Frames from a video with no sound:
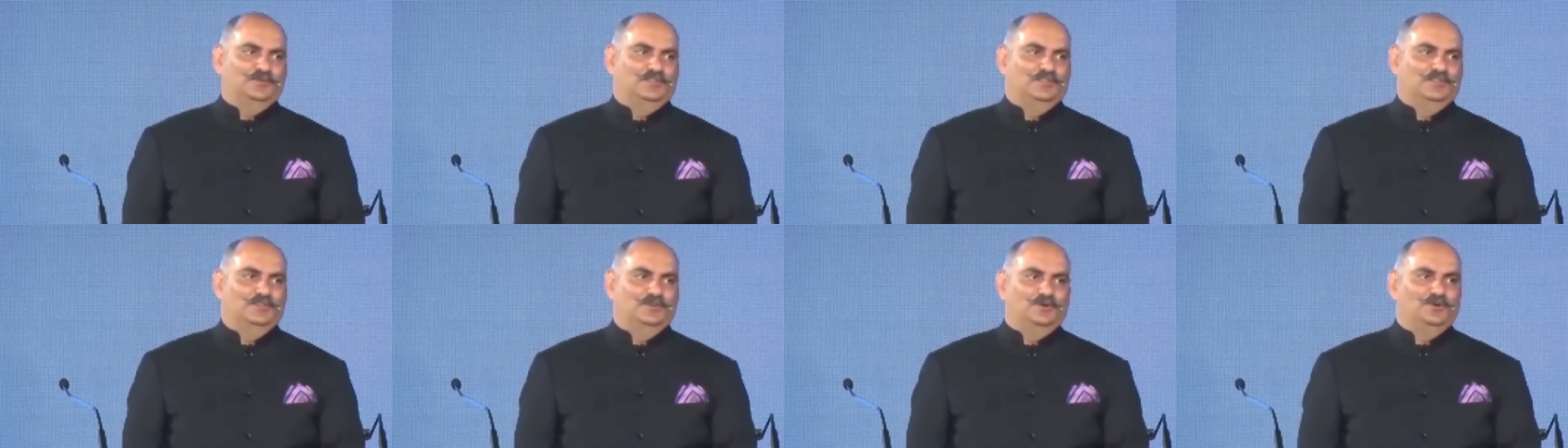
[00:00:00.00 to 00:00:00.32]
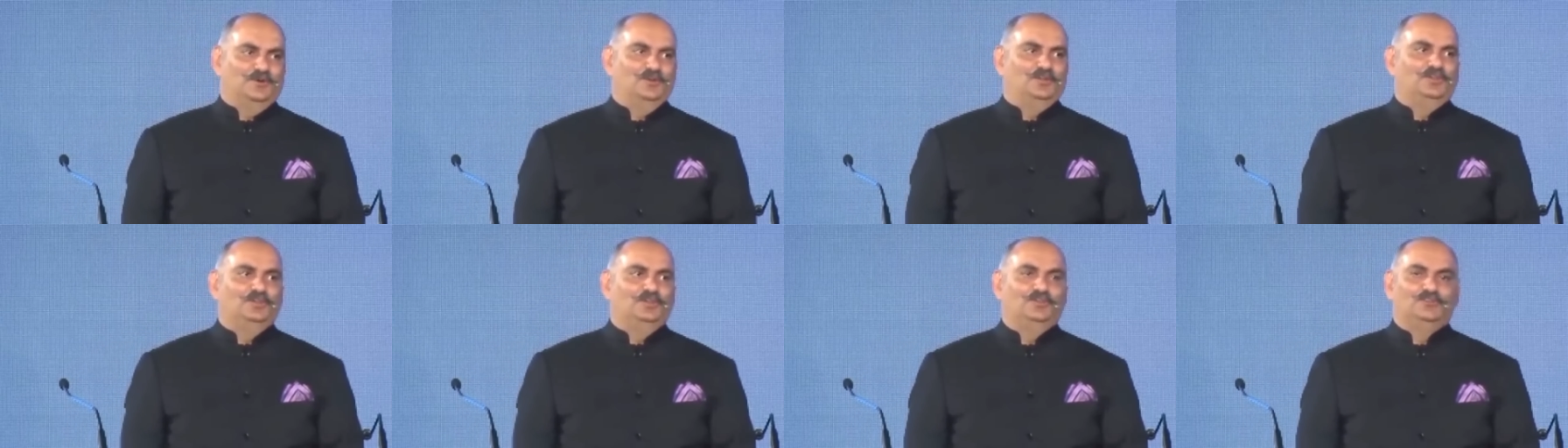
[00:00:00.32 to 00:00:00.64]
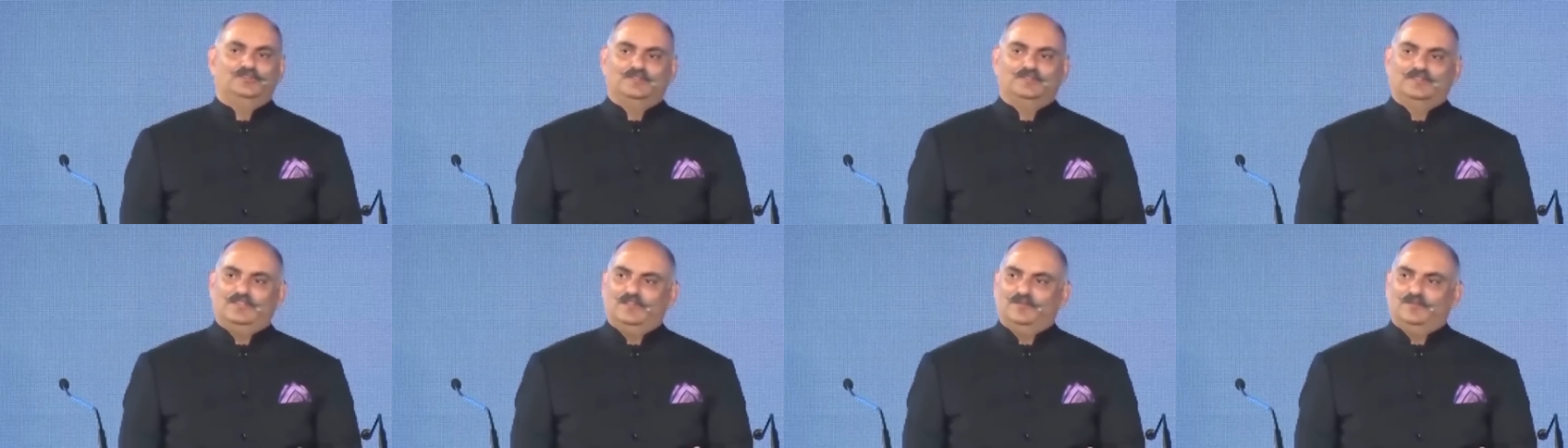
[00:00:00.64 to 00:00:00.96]
And the good
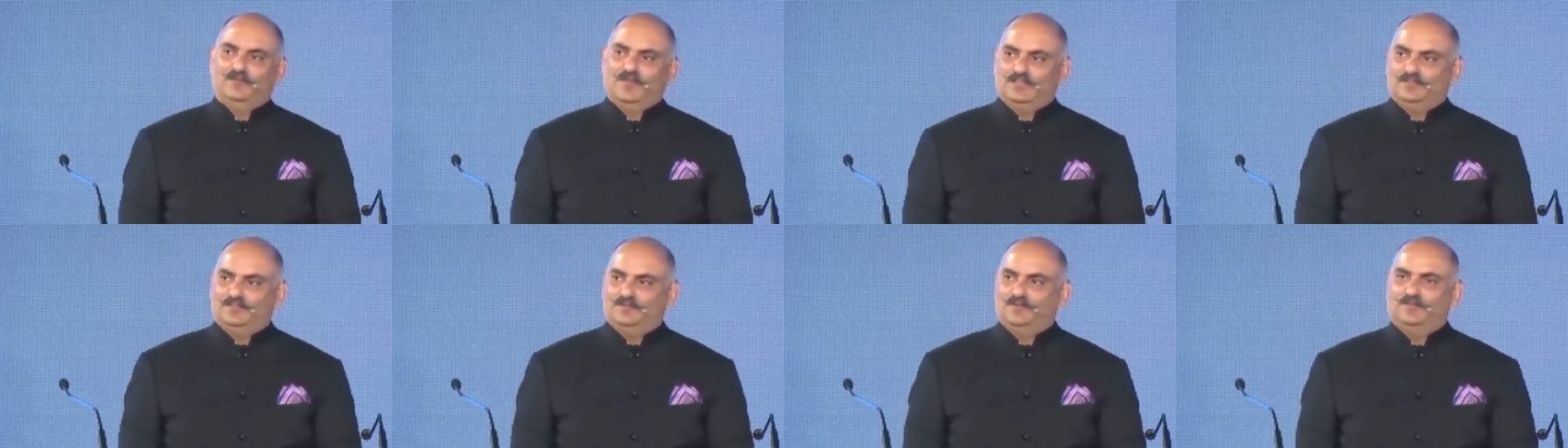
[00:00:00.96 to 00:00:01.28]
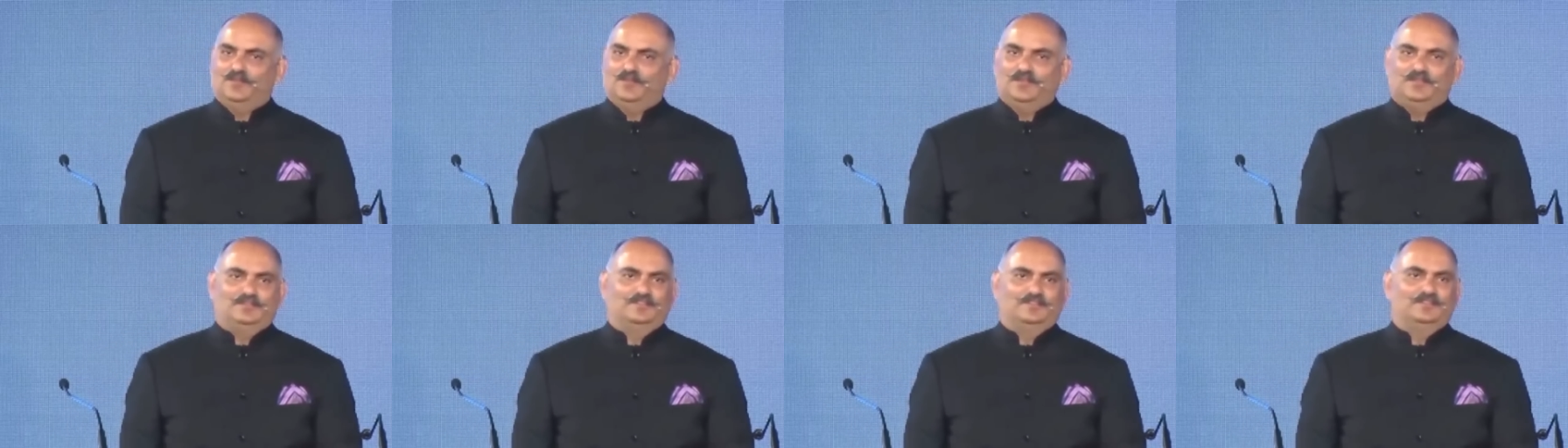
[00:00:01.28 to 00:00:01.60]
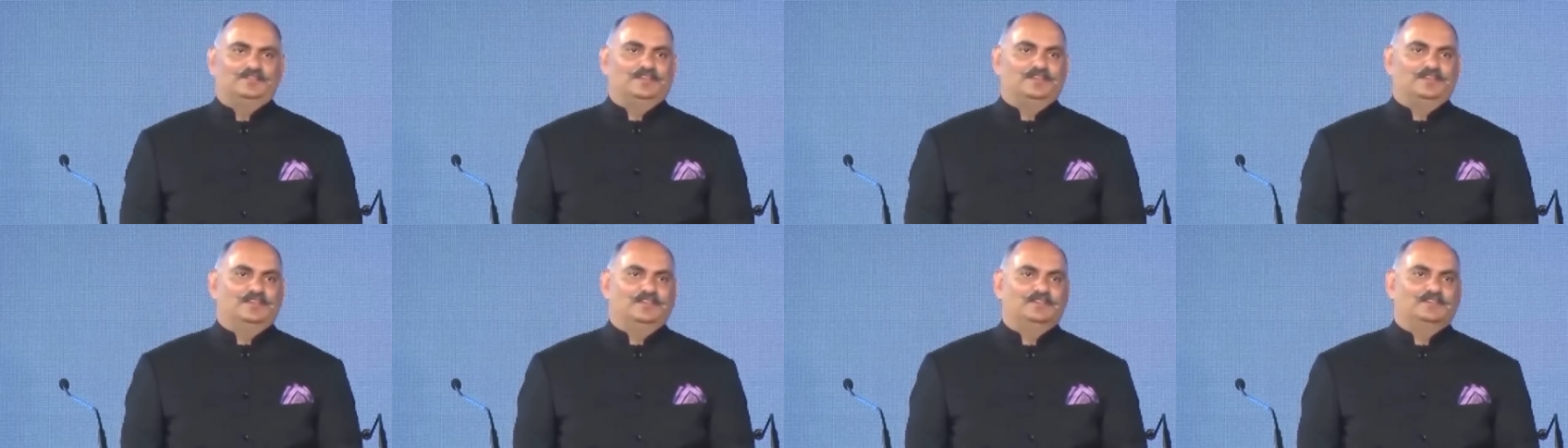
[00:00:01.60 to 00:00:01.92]
news with the investment
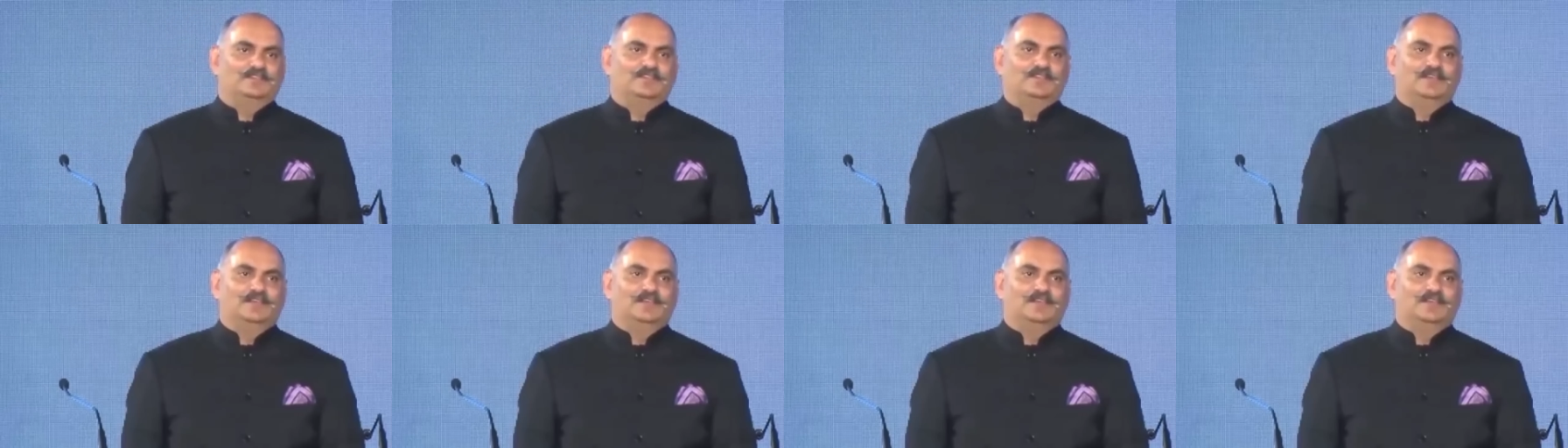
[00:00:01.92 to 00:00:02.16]
business is